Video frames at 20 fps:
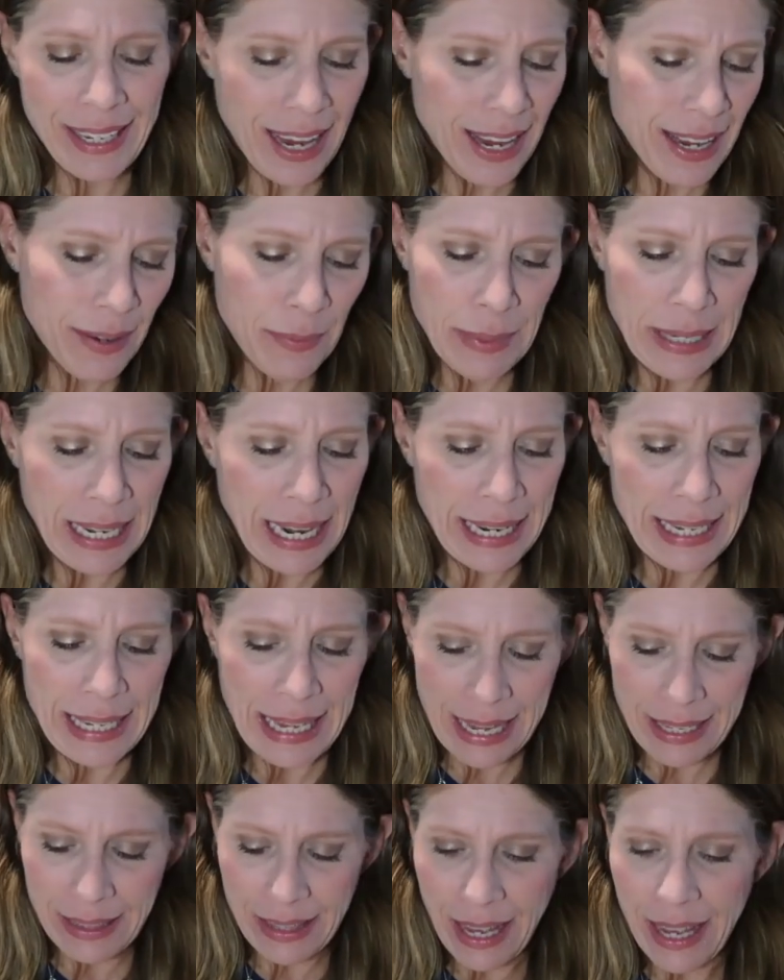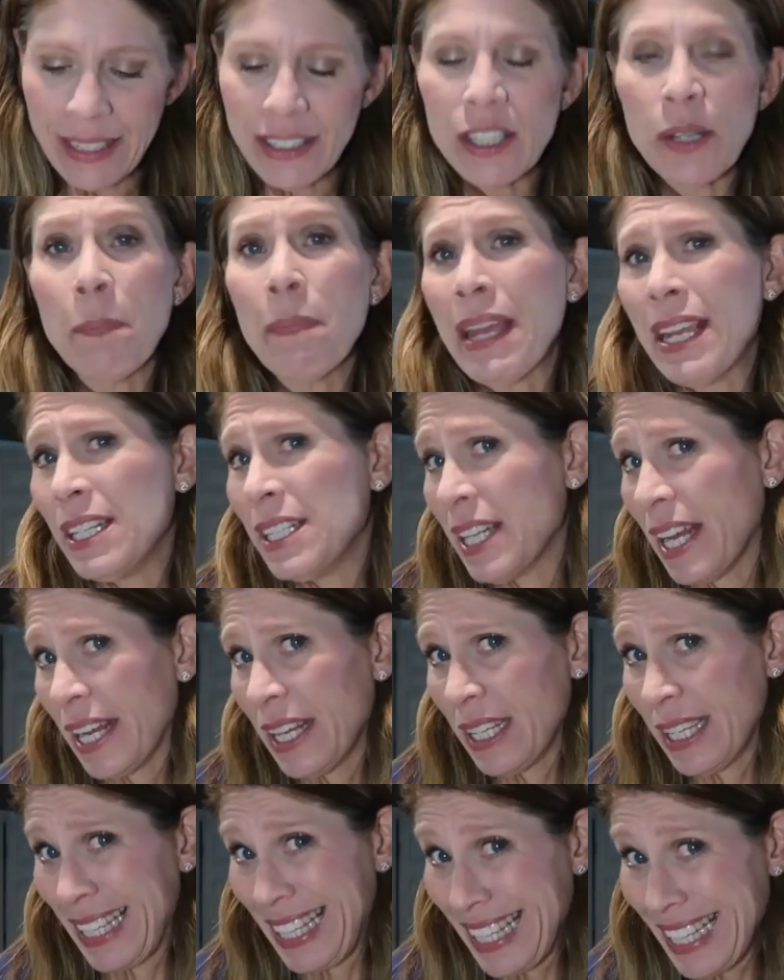I mean, I get that to
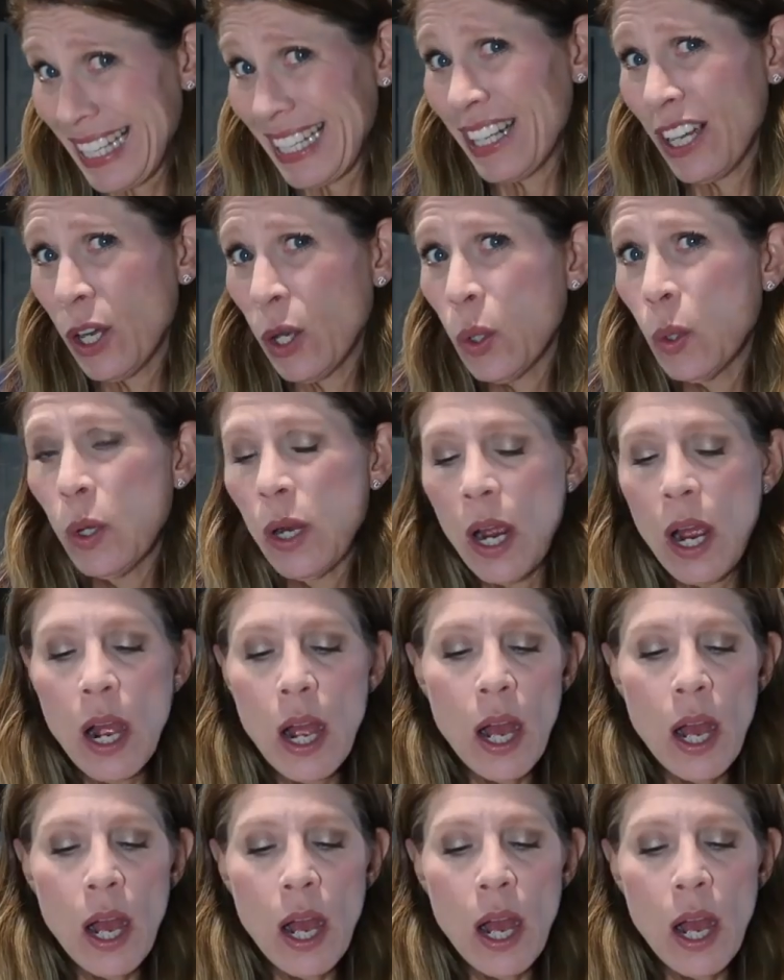maintain keto,